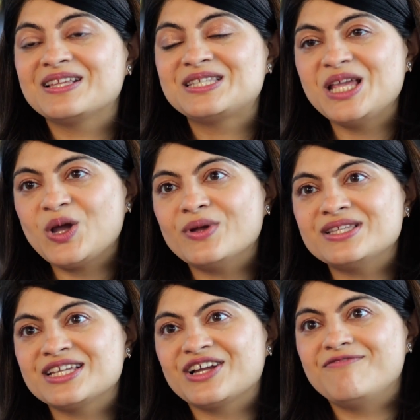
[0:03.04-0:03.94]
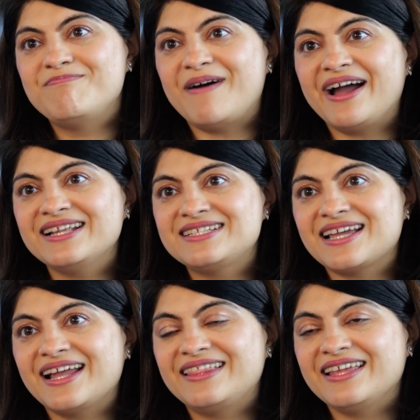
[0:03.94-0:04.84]
sequencing of BiTEs,
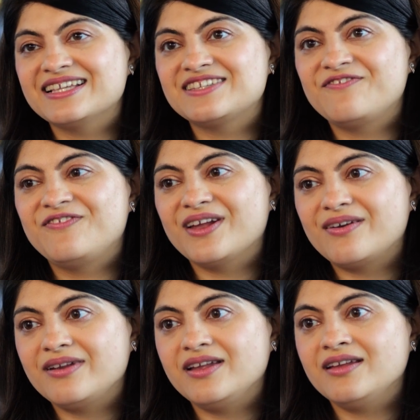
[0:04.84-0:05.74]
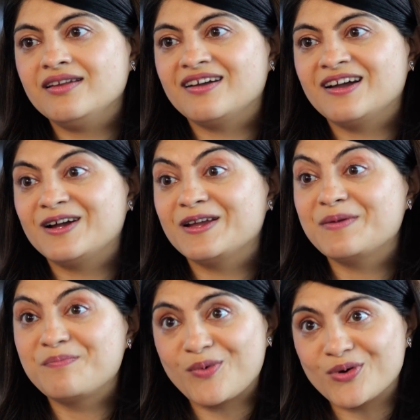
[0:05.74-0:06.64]
I think, is a very
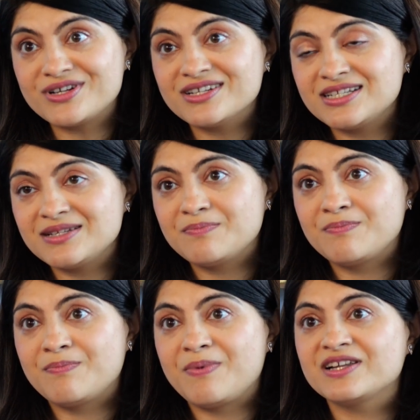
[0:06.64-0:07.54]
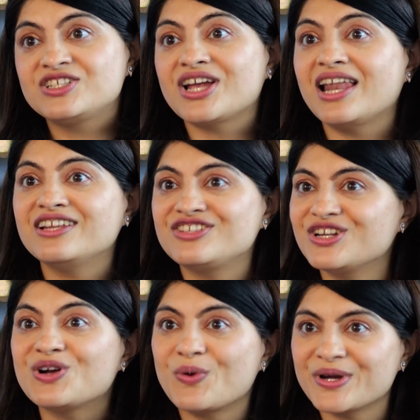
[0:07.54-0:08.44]
important but
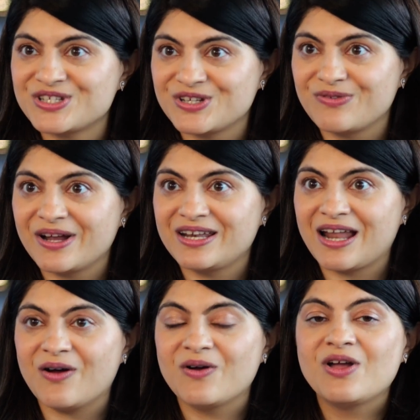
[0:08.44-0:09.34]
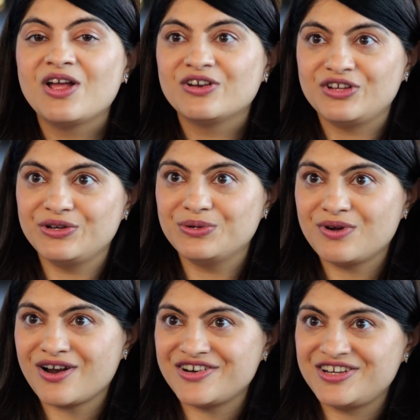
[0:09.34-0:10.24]
challenging question right now. Do you do
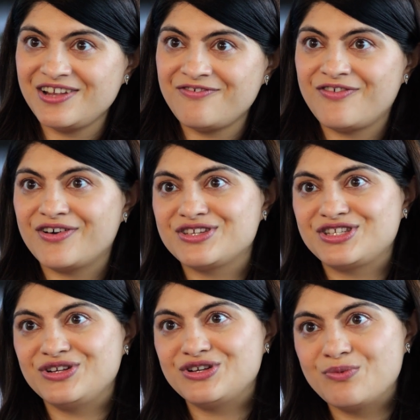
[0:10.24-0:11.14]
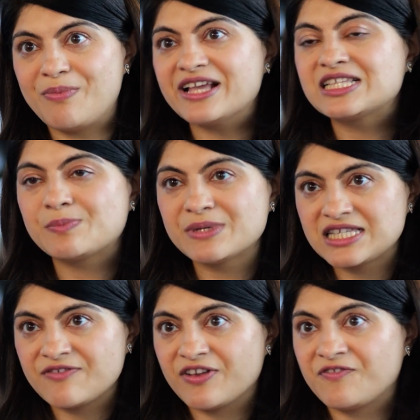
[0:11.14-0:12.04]
CAR T first? Do you do
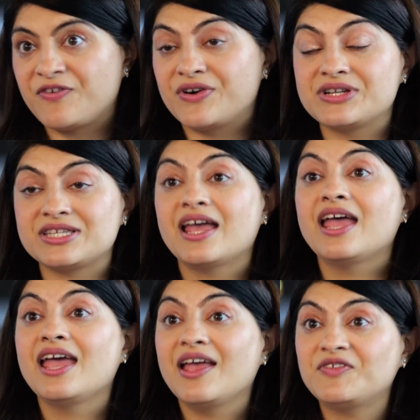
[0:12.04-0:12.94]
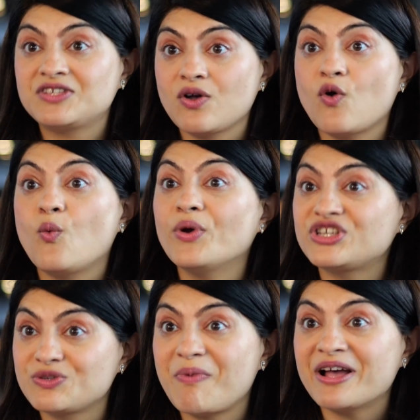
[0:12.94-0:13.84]
bispecific first? If so,
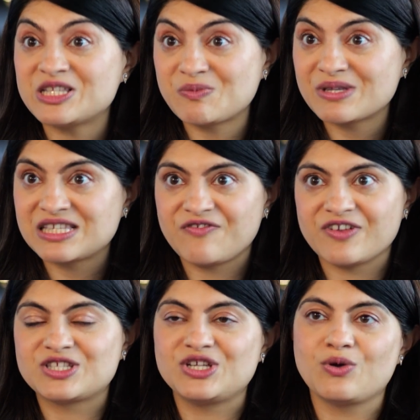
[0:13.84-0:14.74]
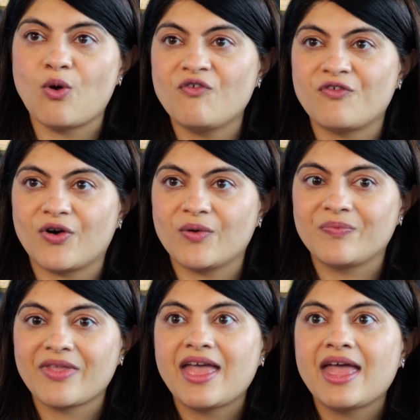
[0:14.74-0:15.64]
which bispecifics do you go for?
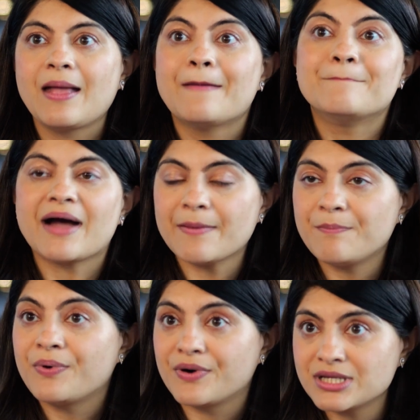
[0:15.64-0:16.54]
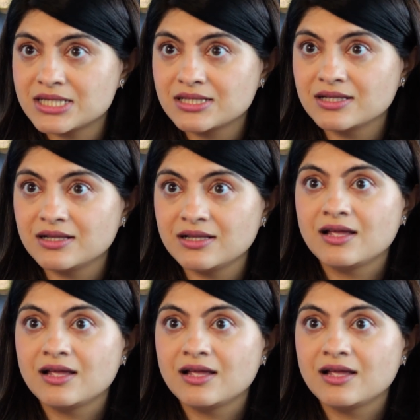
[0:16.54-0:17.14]
My personal